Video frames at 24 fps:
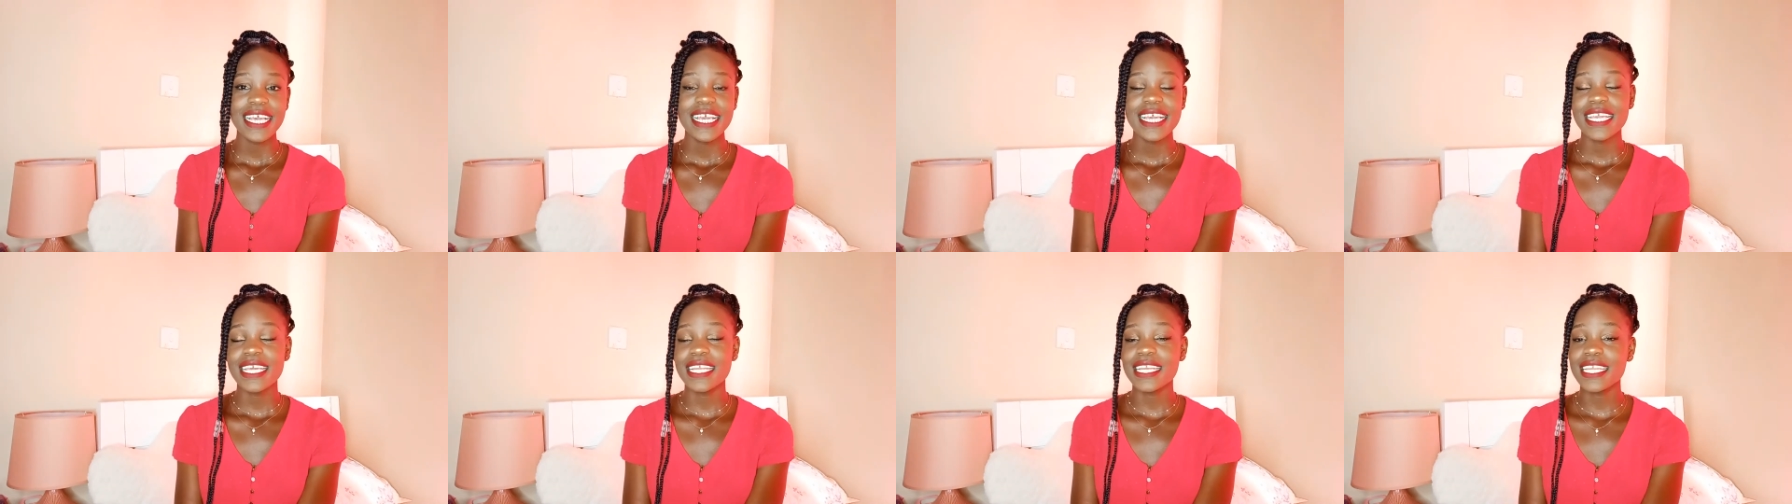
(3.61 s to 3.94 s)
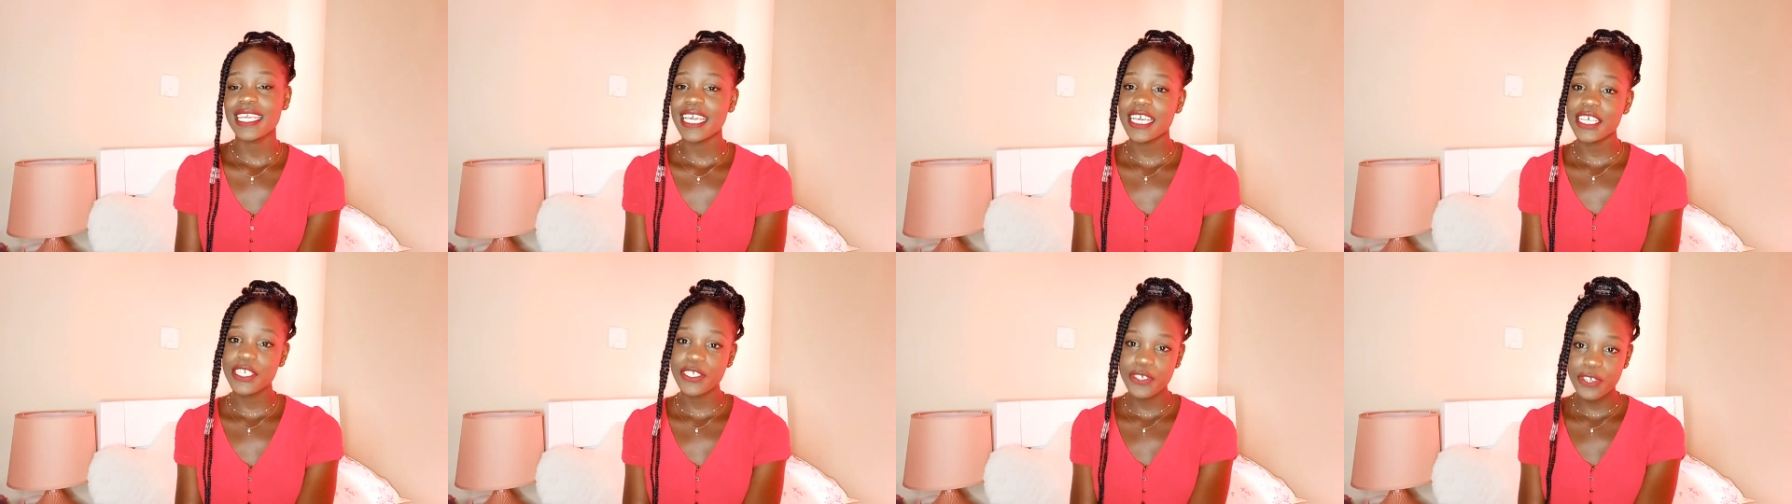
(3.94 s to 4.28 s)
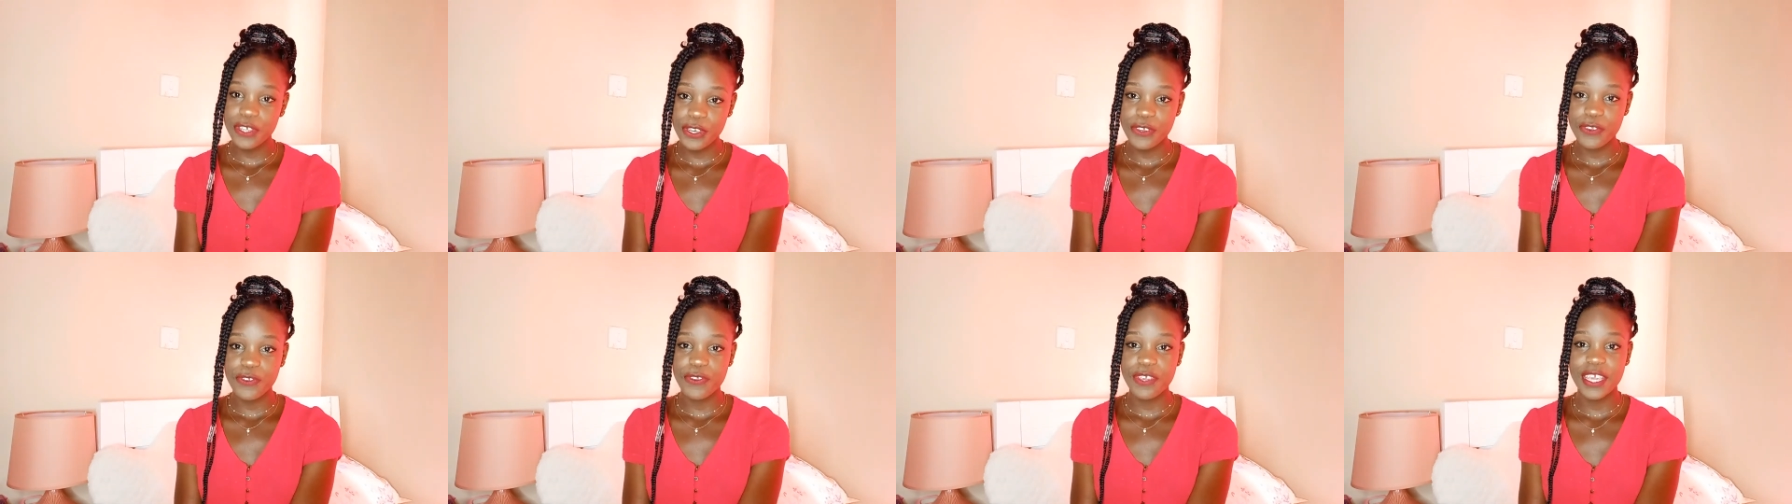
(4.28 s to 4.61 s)
In case you're
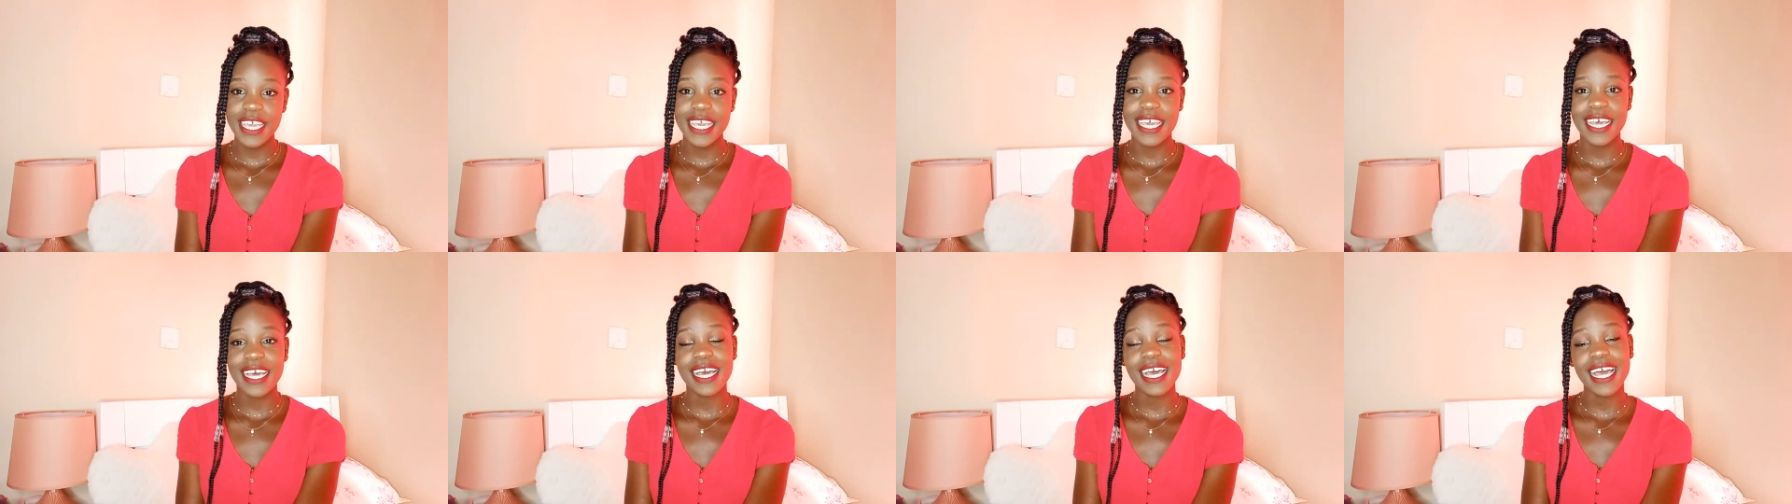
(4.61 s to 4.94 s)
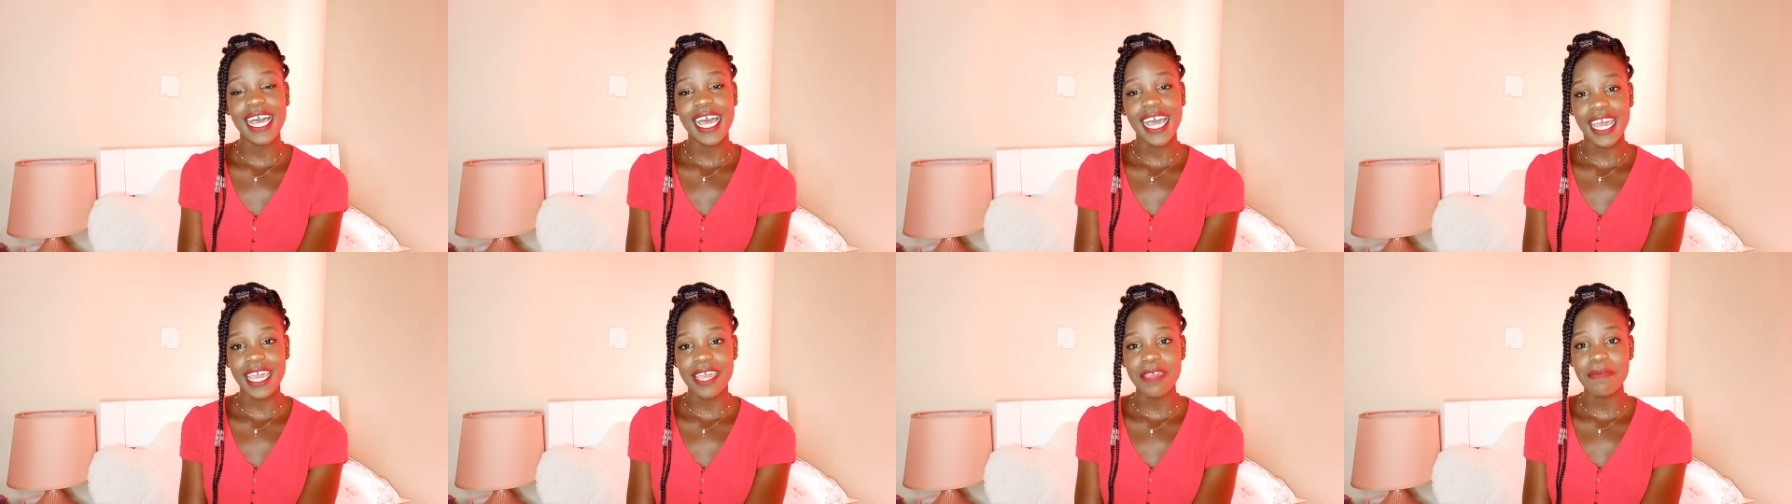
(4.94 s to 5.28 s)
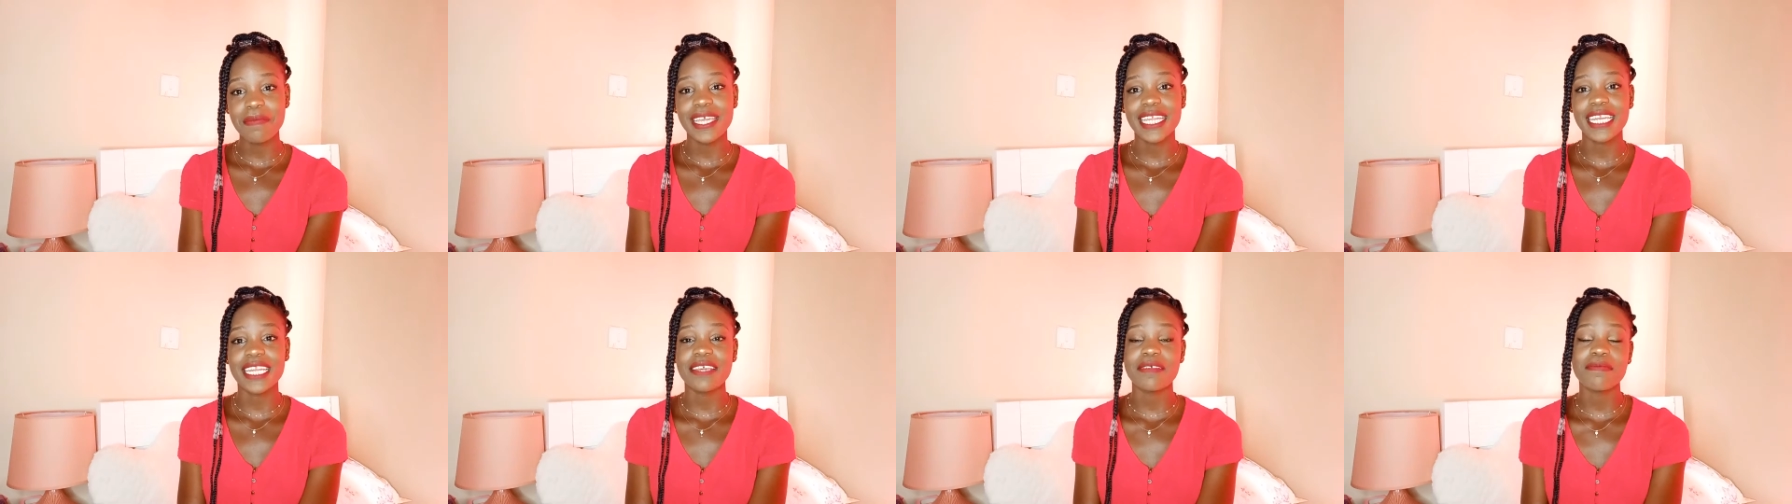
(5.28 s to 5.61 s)
new here, hi,
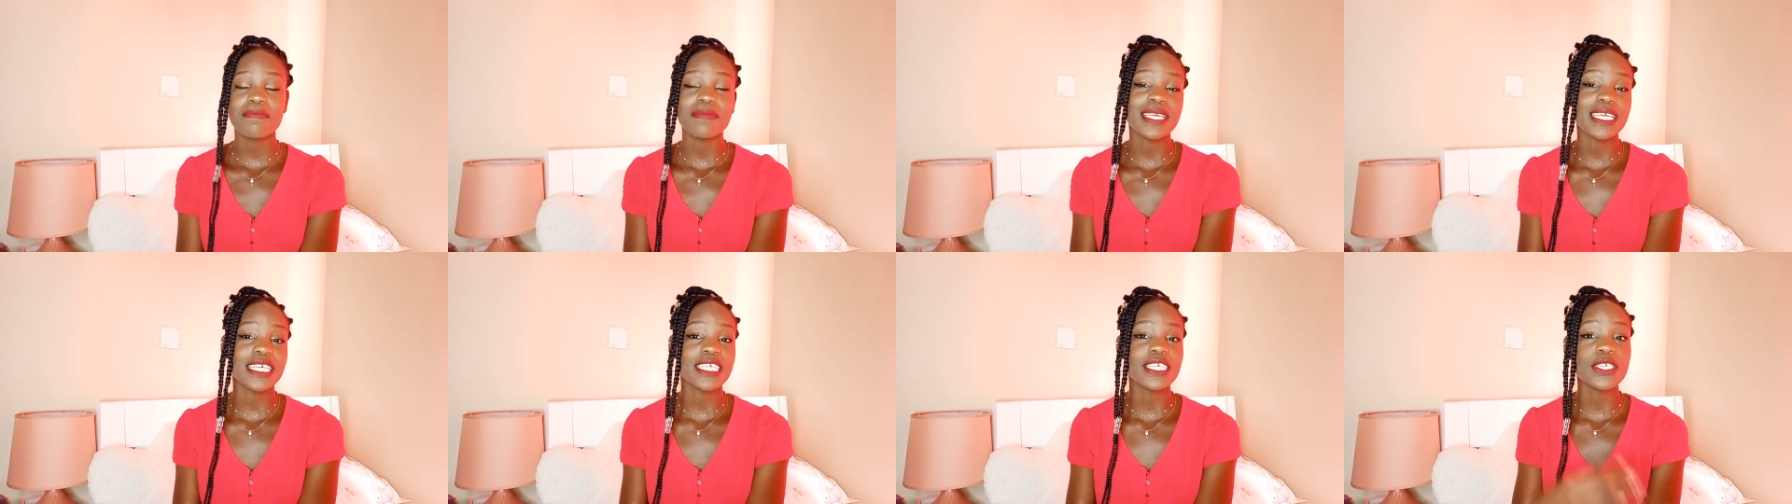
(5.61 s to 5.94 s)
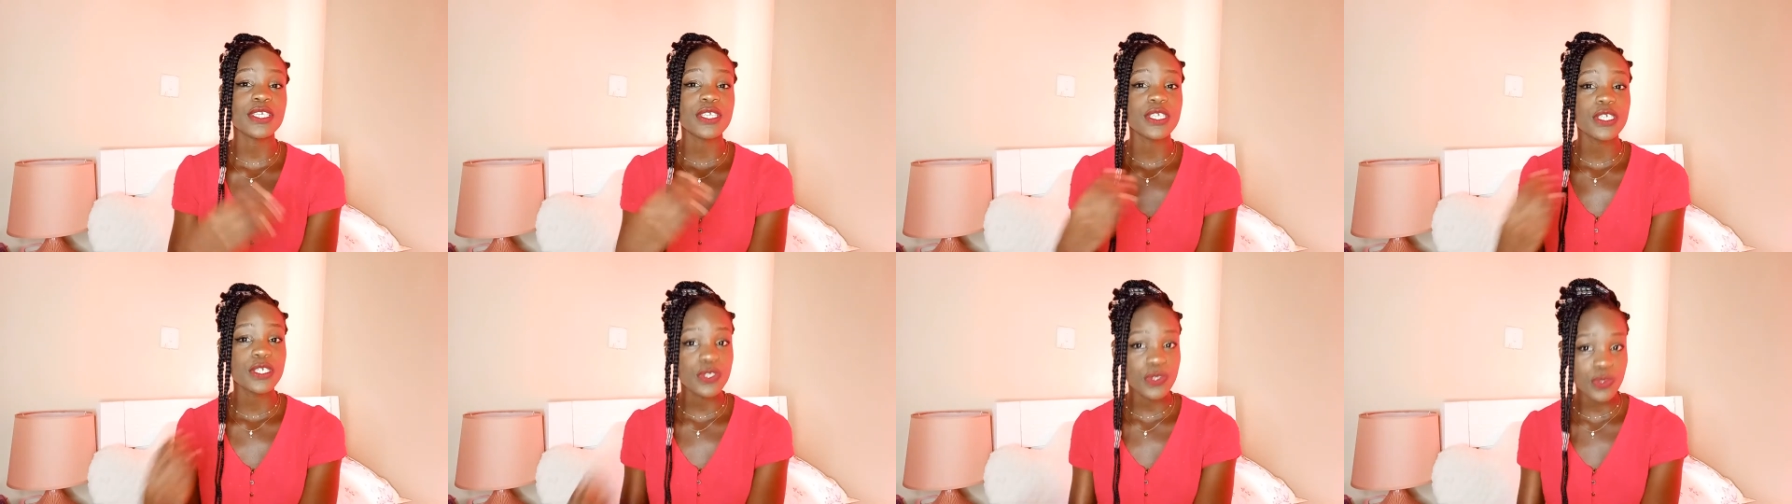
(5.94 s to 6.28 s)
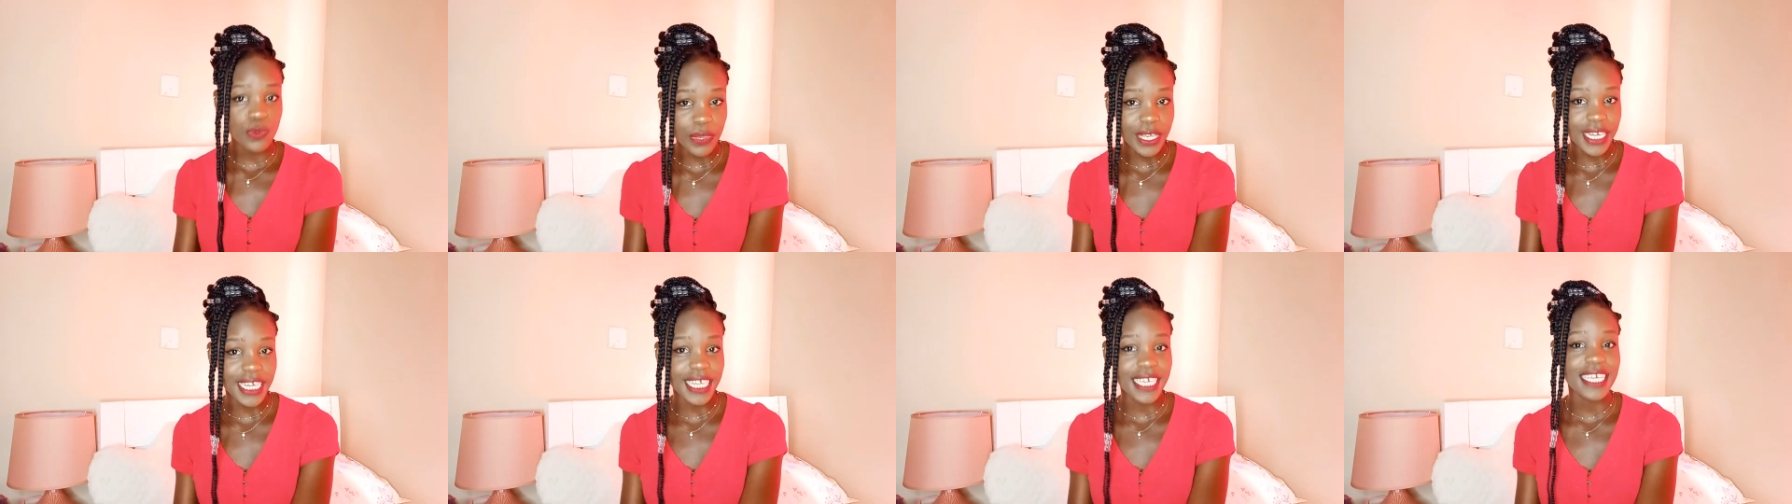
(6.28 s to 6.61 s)
my name is
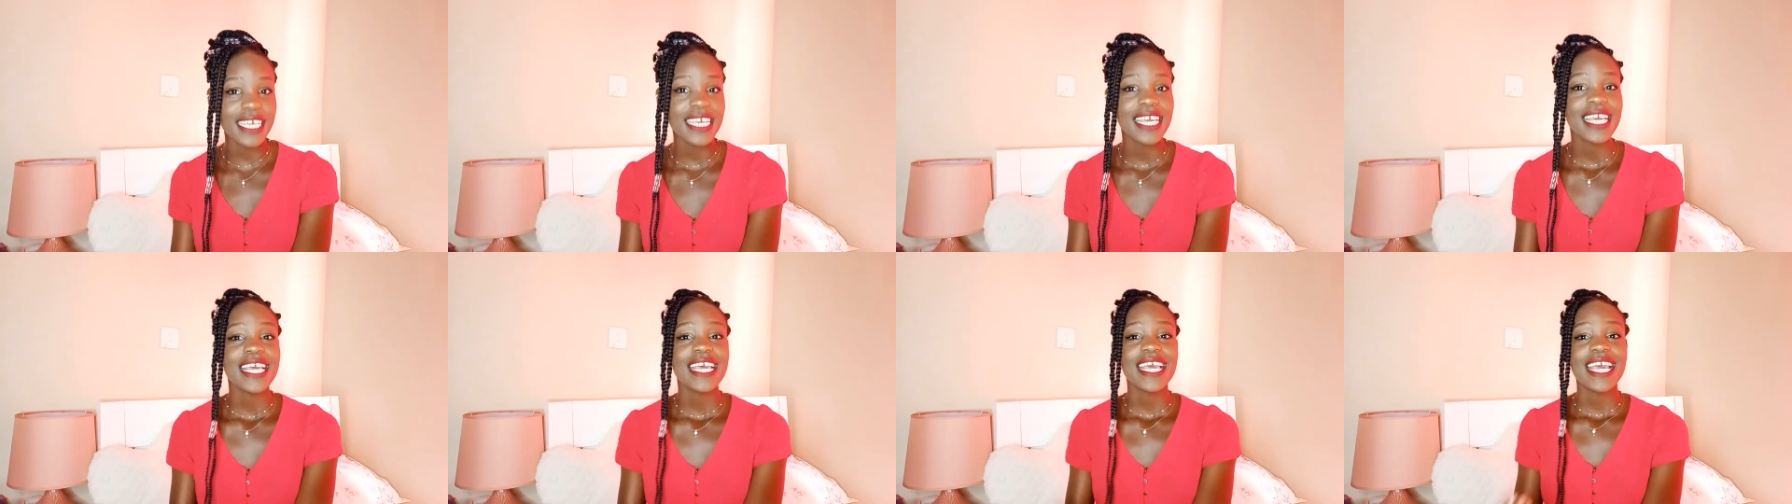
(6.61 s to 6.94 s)
Sweeney,